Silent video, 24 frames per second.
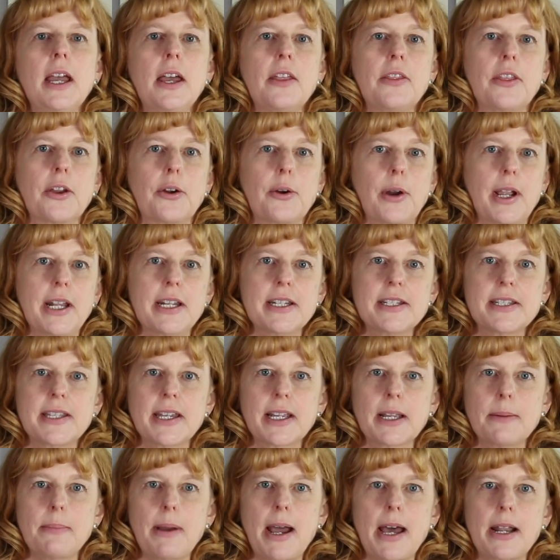The greatest
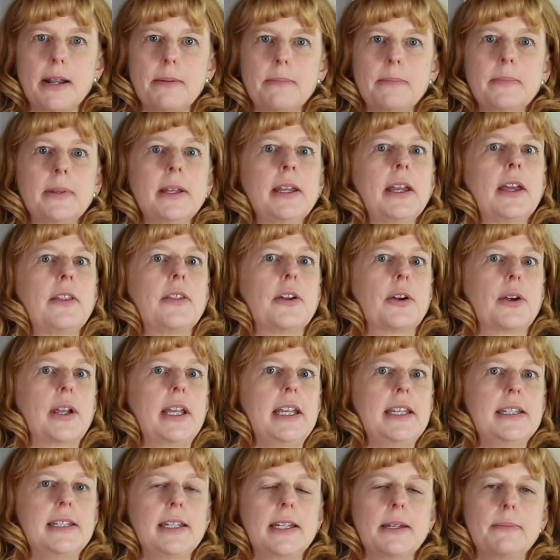thing about them, they're
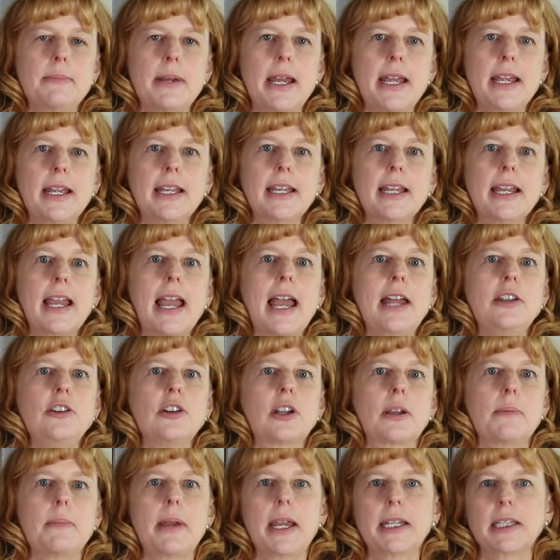easy to make and you
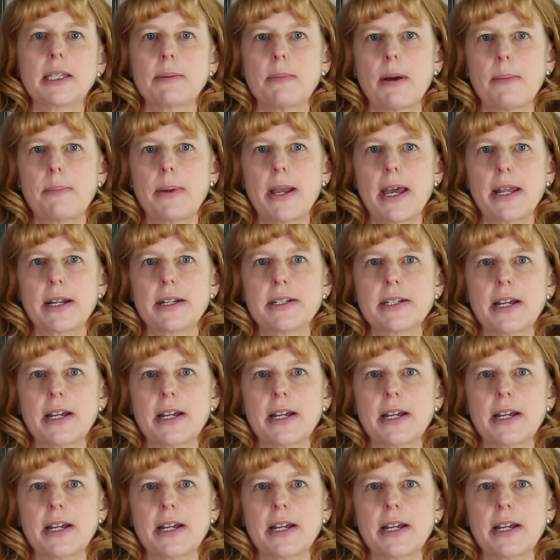can make them up ahead of